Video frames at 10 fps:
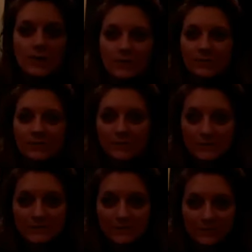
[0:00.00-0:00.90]
Okay, you can
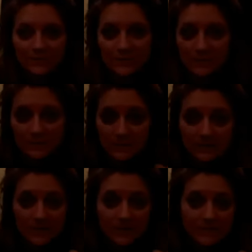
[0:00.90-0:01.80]
barely see me because the
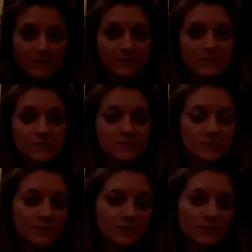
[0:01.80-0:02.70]
lighting sucks,
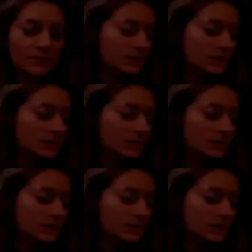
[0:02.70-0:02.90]
but...